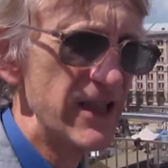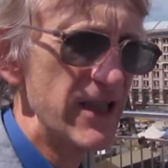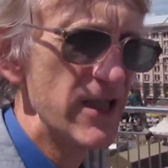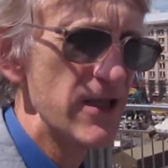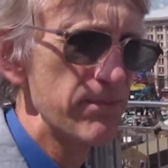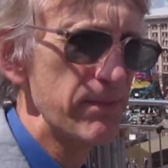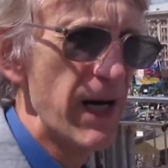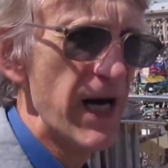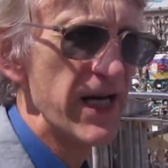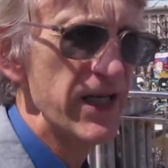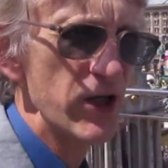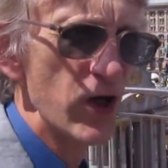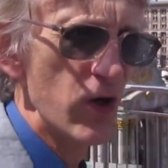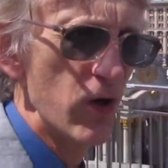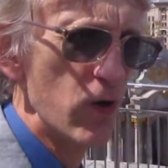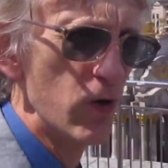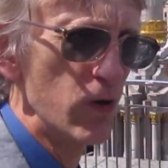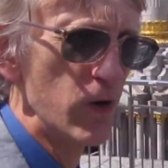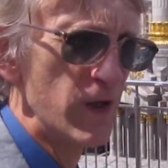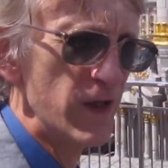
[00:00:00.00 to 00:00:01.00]
despite
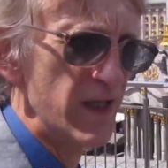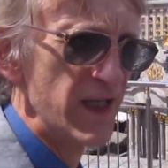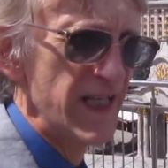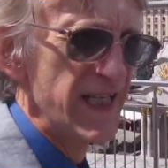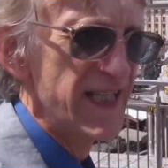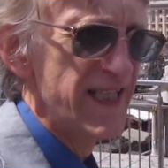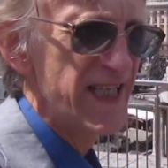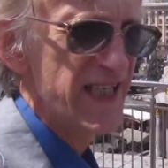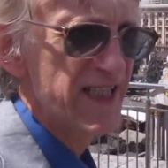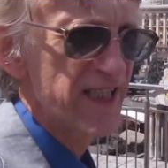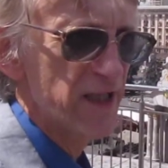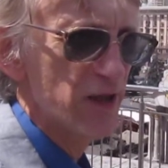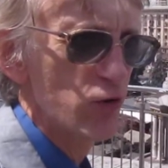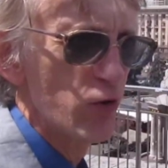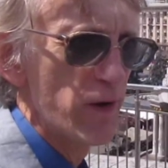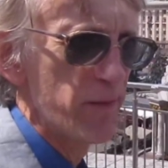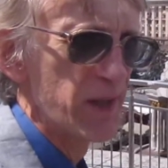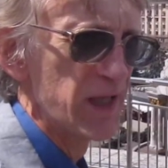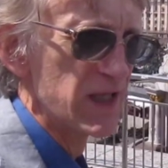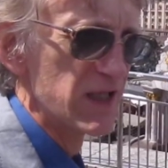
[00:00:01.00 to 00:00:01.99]
all
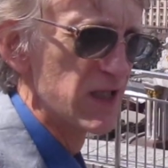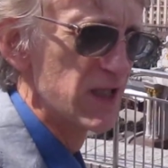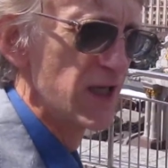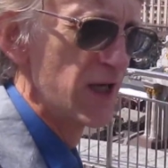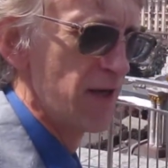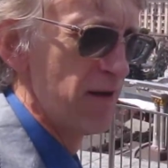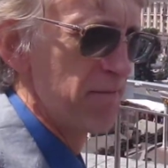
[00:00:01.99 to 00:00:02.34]
disagreements,